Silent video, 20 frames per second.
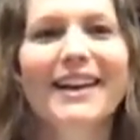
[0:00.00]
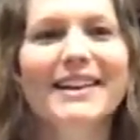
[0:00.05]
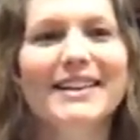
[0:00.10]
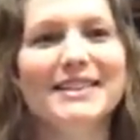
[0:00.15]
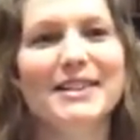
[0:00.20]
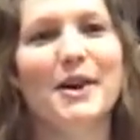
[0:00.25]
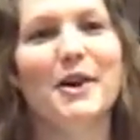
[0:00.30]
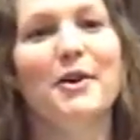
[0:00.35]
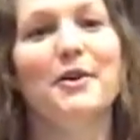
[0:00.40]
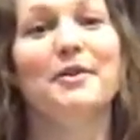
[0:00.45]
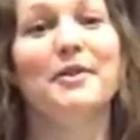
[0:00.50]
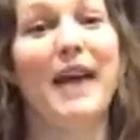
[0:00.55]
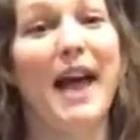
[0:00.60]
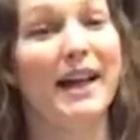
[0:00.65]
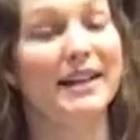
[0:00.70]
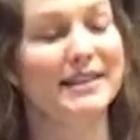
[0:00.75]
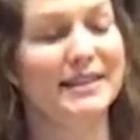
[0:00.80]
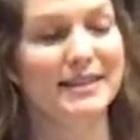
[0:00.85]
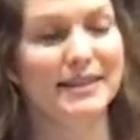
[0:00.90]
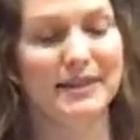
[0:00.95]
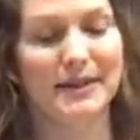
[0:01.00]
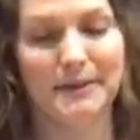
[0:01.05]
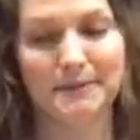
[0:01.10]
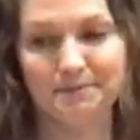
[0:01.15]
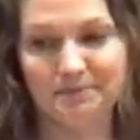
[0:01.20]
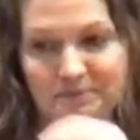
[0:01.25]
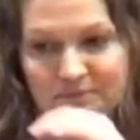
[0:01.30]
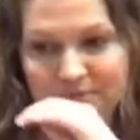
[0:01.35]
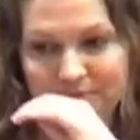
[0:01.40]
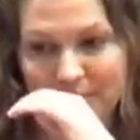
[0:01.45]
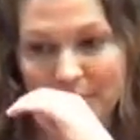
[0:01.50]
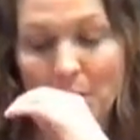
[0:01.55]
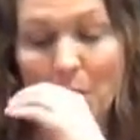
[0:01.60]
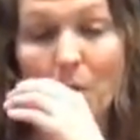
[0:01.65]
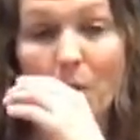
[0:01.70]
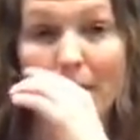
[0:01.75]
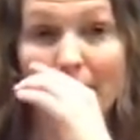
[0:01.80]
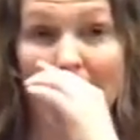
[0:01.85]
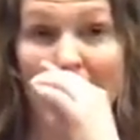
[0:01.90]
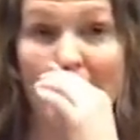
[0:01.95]
So that's
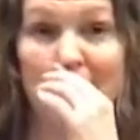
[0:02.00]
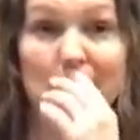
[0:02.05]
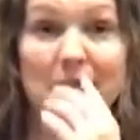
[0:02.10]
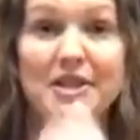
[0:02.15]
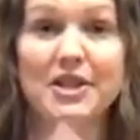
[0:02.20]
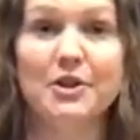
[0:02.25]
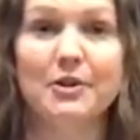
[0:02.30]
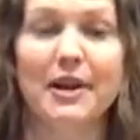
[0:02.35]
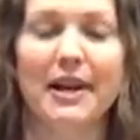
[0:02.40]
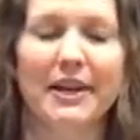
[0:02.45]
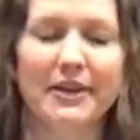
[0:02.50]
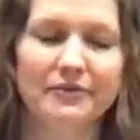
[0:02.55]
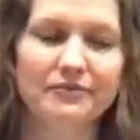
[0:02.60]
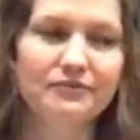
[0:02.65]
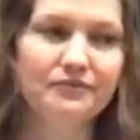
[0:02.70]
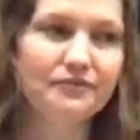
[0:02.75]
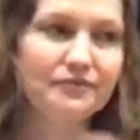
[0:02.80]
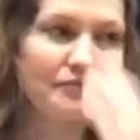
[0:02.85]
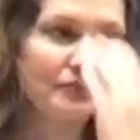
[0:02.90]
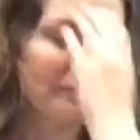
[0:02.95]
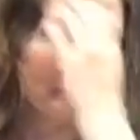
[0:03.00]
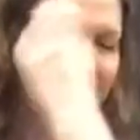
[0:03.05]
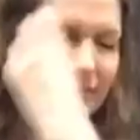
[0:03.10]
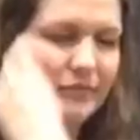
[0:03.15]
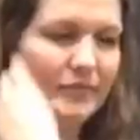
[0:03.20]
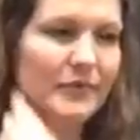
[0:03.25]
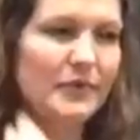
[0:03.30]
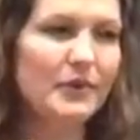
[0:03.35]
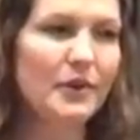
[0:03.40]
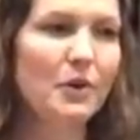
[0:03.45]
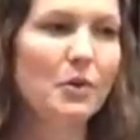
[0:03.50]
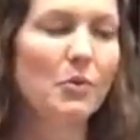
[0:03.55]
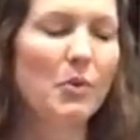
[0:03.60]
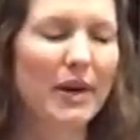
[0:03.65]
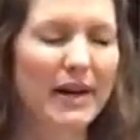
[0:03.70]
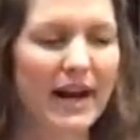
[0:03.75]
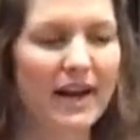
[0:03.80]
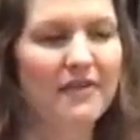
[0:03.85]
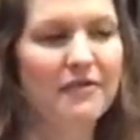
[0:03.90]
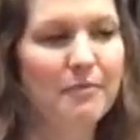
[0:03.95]
what I'm doing,
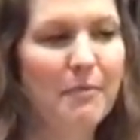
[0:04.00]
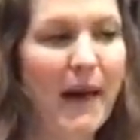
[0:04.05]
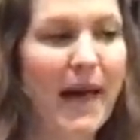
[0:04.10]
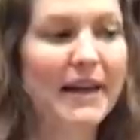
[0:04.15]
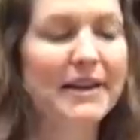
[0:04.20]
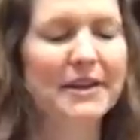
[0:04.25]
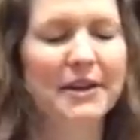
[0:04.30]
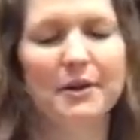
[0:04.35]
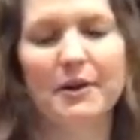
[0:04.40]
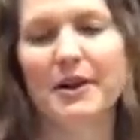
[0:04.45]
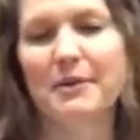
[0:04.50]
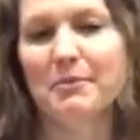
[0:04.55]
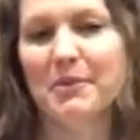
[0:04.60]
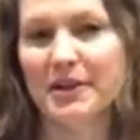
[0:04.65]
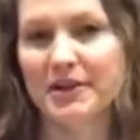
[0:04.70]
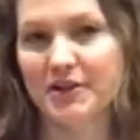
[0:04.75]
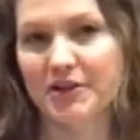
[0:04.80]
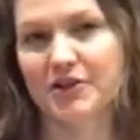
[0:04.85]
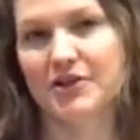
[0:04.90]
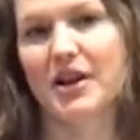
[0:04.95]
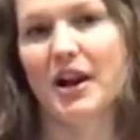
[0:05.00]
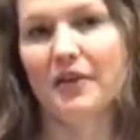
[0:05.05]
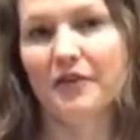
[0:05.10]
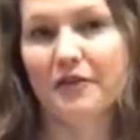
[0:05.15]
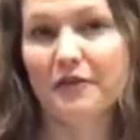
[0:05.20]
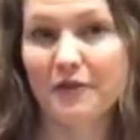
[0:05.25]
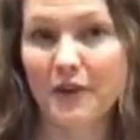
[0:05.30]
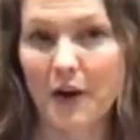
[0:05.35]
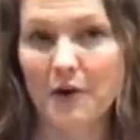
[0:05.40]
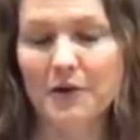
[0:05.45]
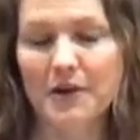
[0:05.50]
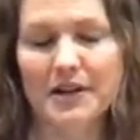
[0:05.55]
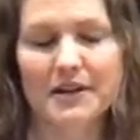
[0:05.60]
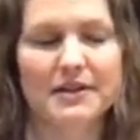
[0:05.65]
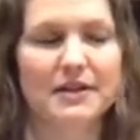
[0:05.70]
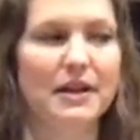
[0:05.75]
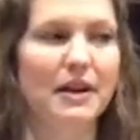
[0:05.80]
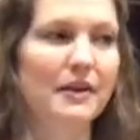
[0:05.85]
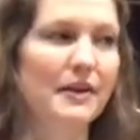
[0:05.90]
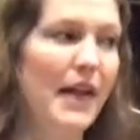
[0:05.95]
what I've been doing, but just not
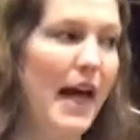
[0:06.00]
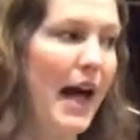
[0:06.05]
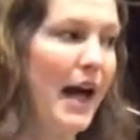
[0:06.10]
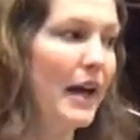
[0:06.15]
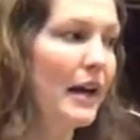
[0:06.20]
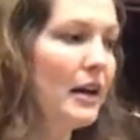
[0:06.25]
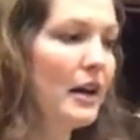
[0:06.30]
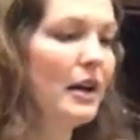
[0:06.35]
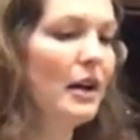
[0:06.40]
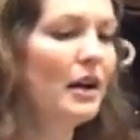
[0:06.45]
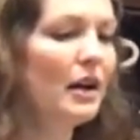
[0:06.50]
focused on that.